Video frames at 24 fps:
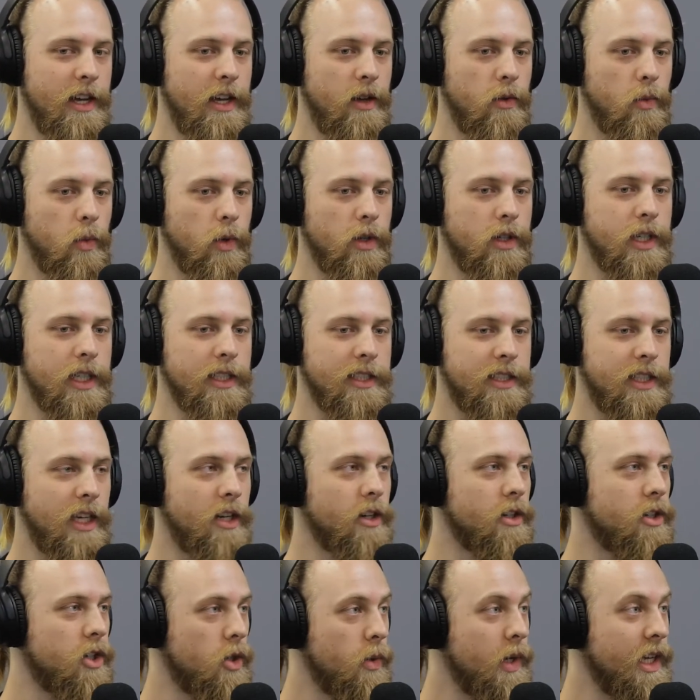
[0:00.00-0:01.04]
will
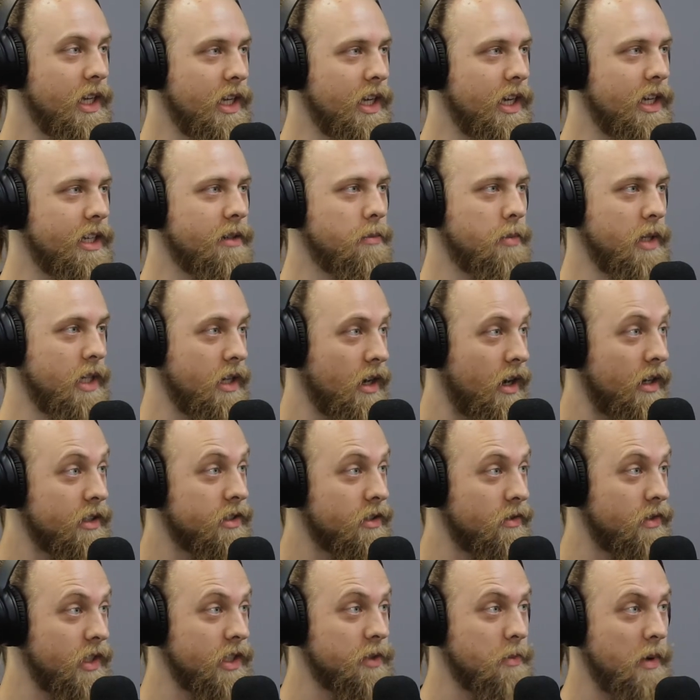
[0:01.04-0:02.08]
consider doing it because
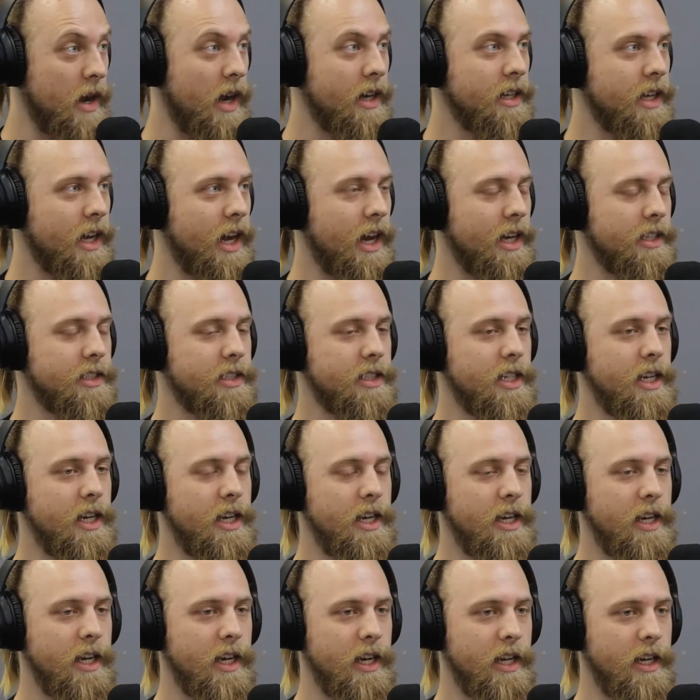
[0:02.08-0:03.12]
of this podcast.
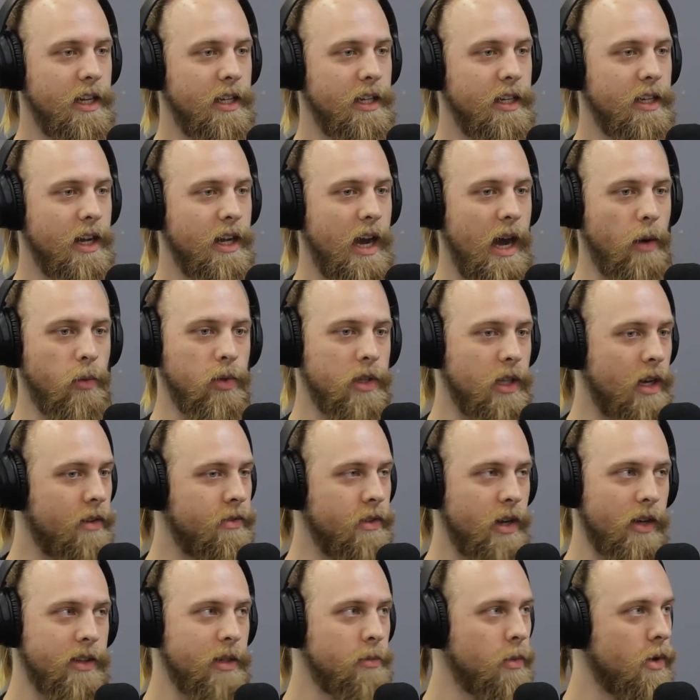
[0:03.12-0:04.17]
And I would love
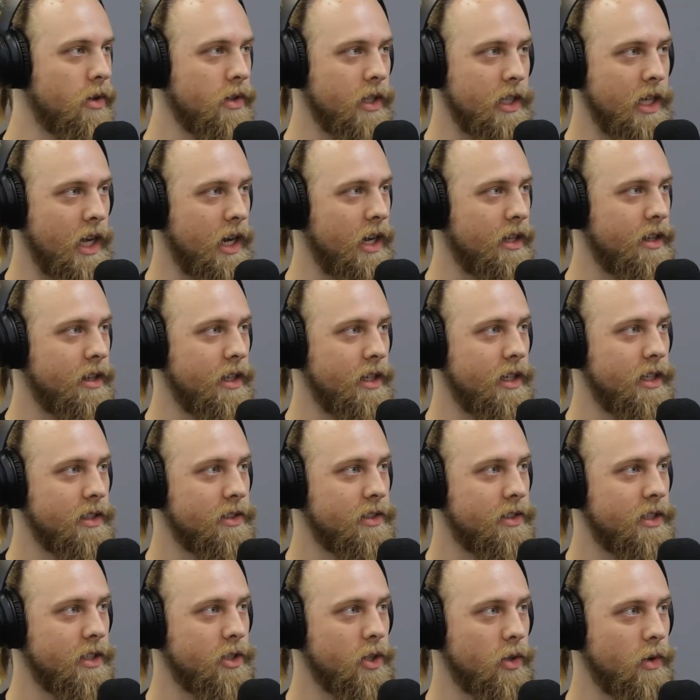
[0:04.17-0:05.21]
nothing more than that. I think it's
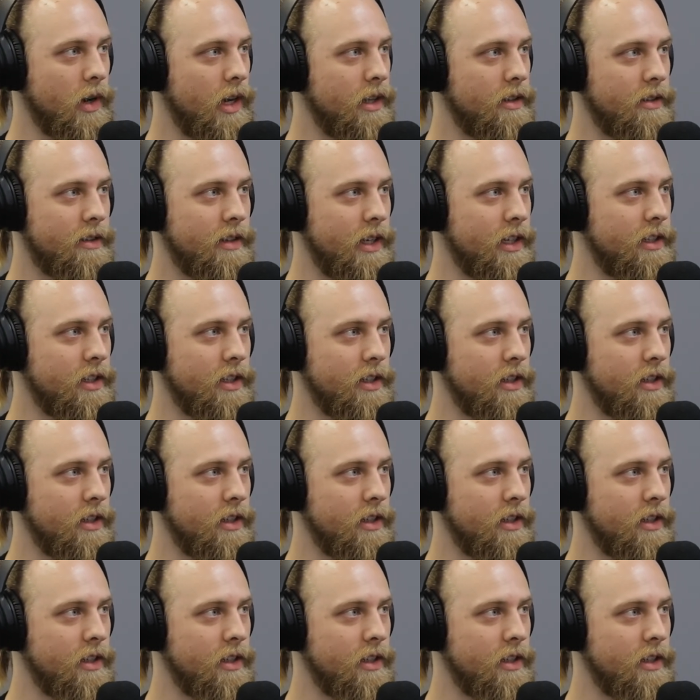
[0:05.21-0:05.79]
such a great thing to